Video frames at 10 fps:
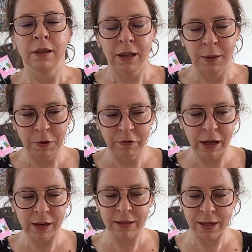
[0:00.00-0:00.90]
Keep it
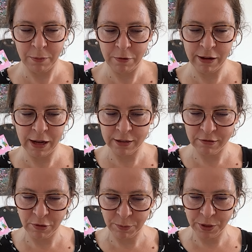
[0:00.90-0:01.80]
relaxed,
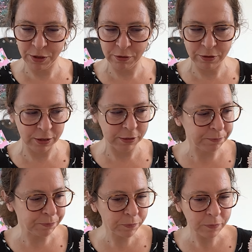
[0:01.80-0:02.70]
drop your shoulders.
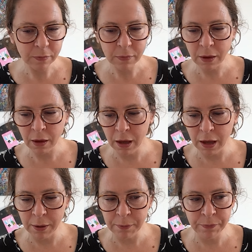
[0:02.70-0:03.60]

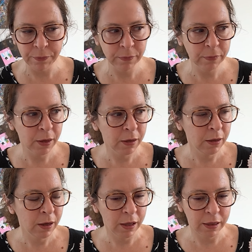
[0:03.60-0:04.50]
I
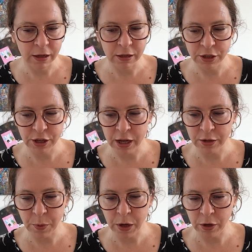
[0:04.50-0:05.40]
think I
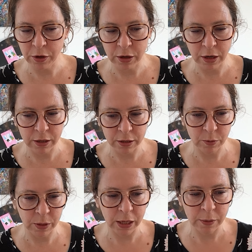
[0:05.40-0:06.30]
shared my hook last
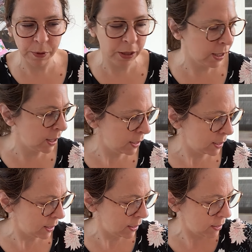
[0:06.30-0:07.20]
week, but
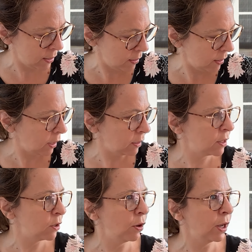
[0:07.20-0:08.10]
it's
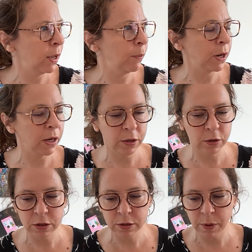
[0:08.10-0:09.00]
not here, but I
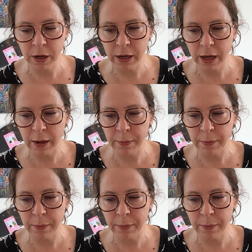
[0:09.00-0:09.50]
used my